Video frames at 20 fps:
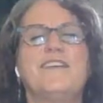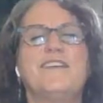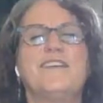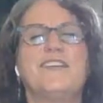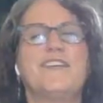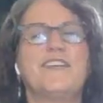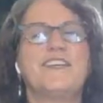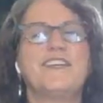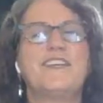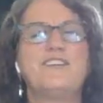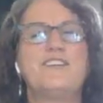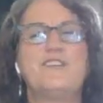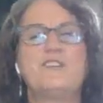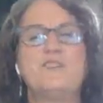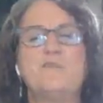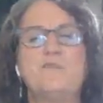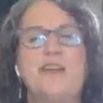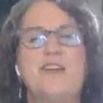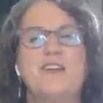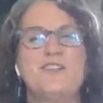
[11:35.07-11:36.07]
And I just
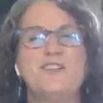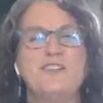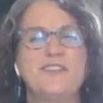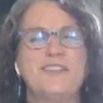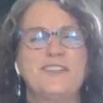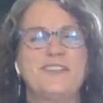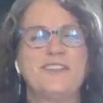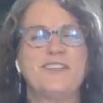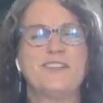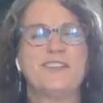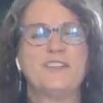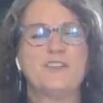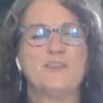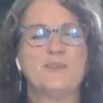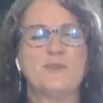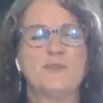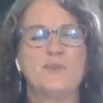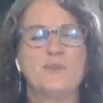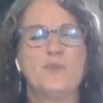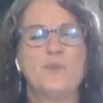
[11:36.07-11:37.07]
imagine it like
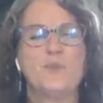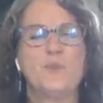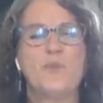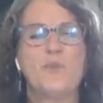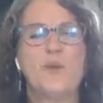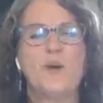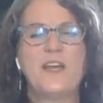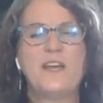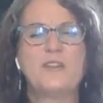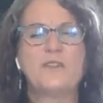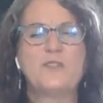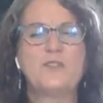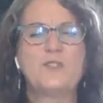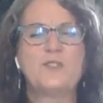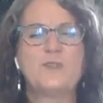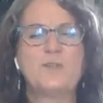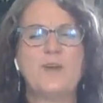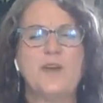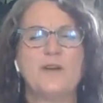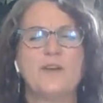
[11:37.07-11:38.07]
a whale
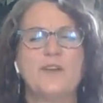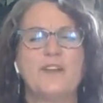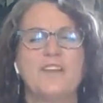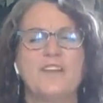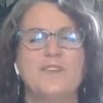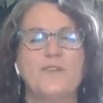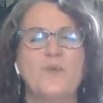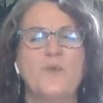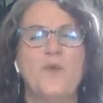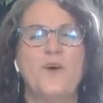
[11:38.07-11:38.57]
spouting